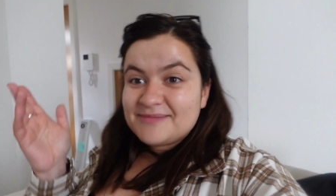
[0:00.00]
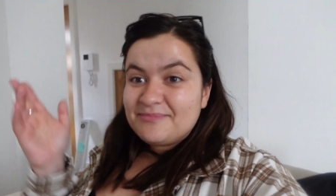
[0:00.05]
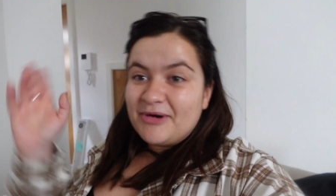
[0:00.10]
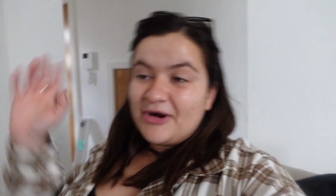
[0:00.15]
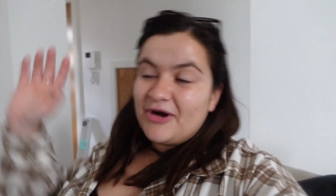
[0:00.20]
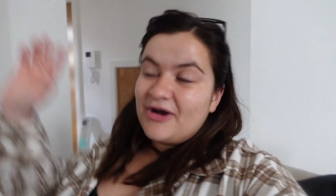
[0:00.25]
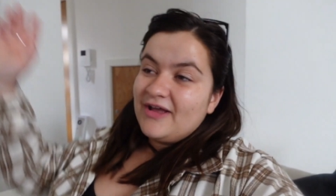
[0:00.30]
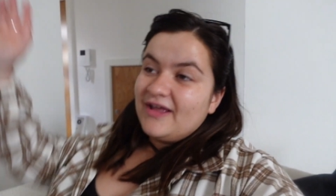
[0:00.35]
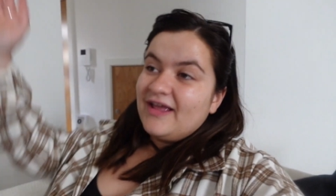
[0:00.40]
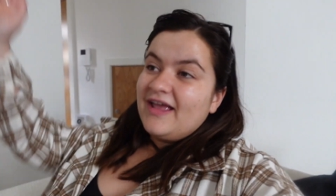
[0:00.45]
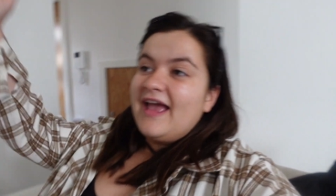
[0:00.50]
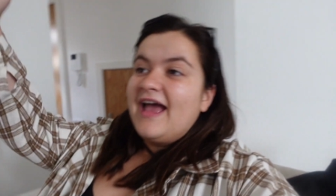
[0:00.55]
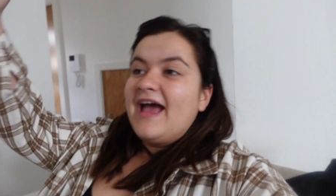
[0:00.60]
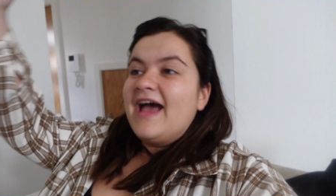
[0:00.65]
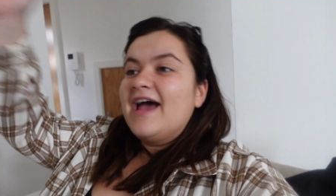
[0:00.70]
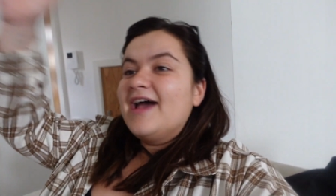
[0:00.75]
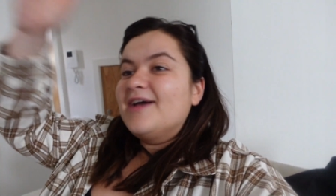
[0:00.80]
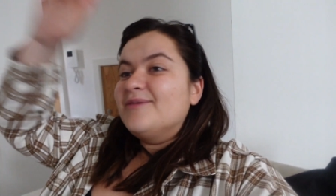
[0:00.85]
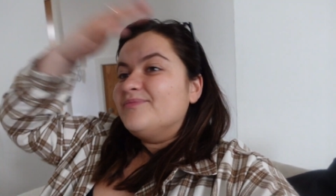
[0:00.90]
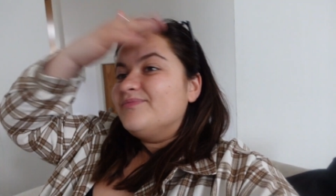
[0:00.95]
But
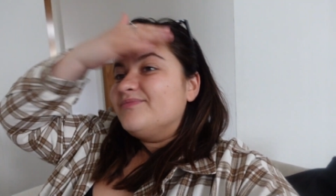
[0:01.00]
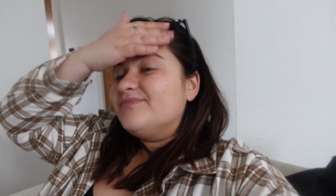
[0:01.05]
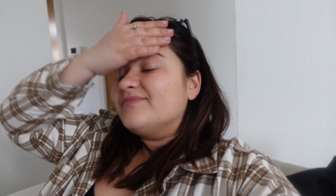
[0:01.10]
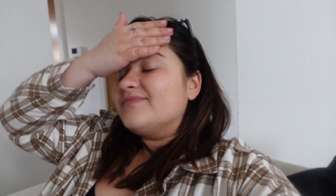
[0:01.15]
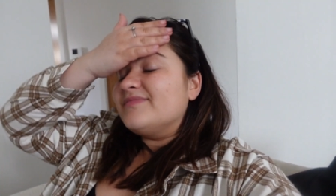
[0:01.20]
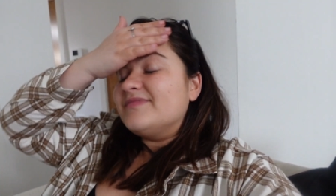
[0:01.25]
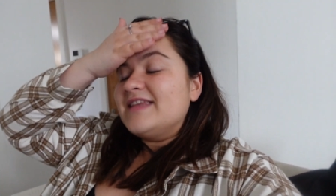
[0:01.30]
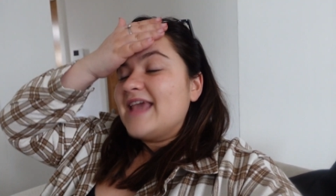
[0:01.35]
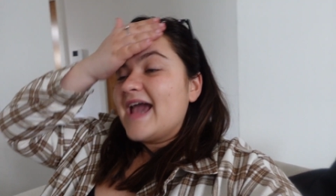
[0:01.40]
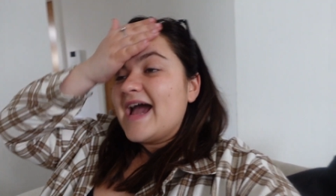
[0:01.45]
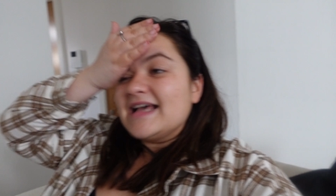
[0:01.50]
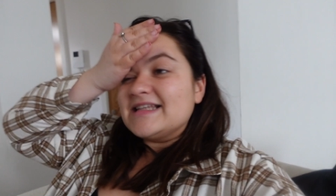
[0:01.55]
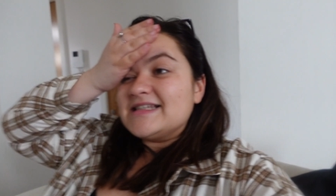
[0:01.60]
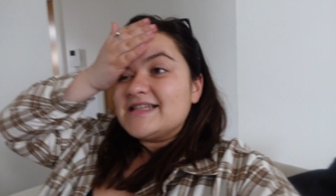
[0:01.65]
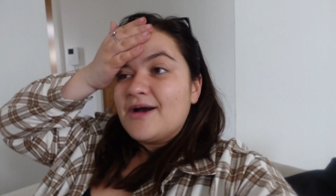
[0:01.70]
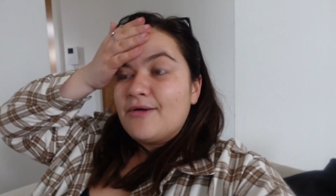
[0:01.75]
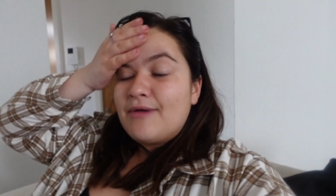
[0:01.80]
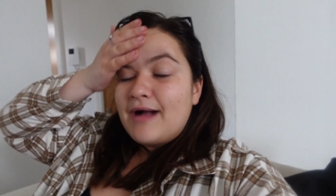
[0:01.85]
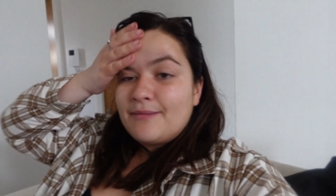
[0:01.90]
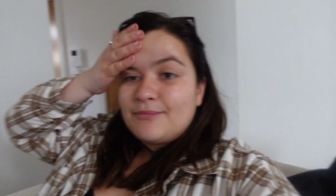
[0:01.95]
um, yeah,
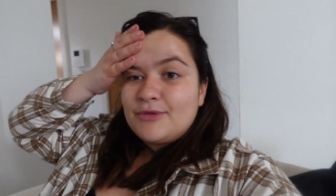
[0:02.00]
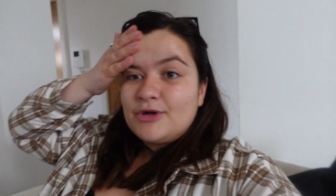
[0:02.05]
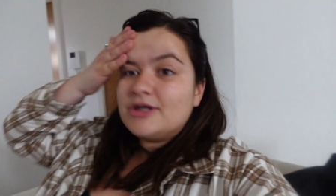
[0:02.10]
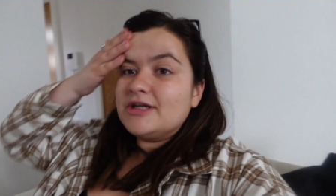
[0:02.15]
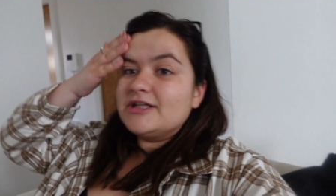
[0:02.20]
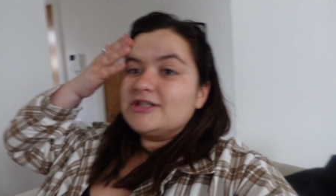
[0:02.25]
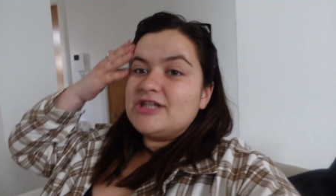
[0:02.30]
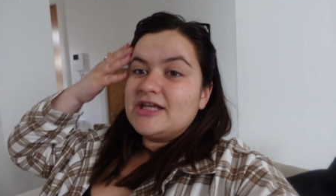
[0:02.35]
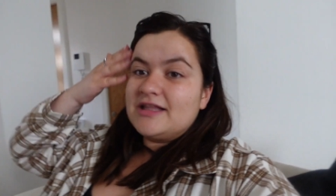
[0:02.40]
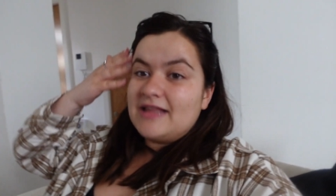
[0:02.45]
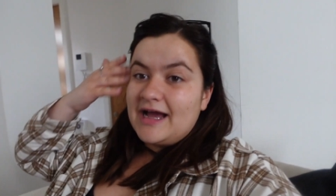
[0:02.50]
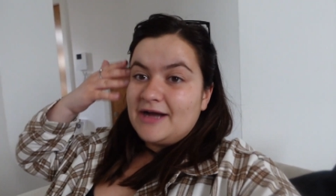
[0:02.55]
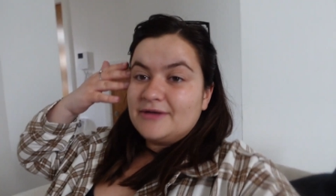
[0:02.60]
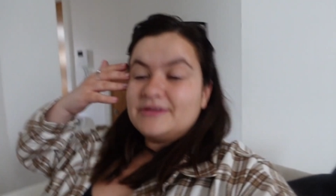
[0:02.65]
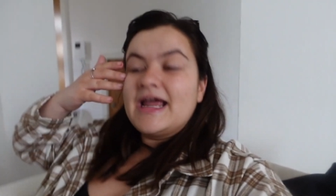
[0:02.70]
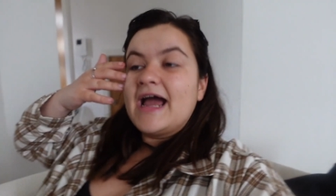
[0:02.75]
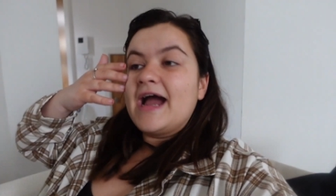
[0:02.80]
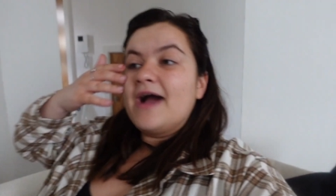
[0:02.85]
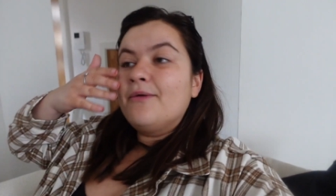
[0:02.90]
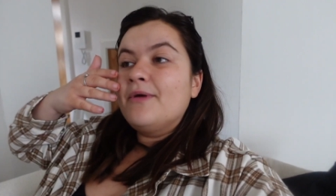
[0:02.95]
so I'm going to chill out
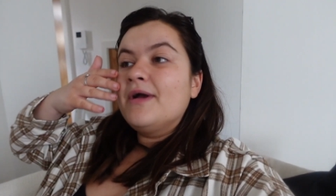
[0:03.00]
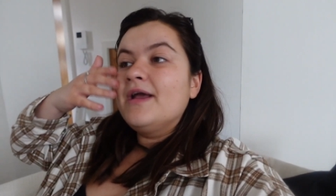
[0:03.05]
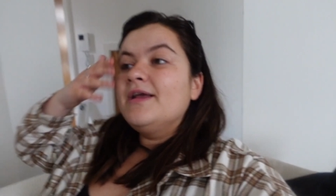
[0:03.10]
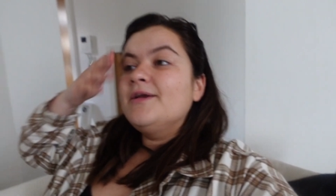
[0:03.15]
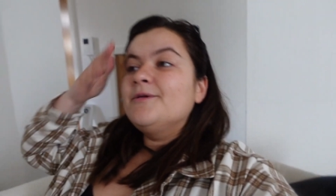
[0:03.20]
now,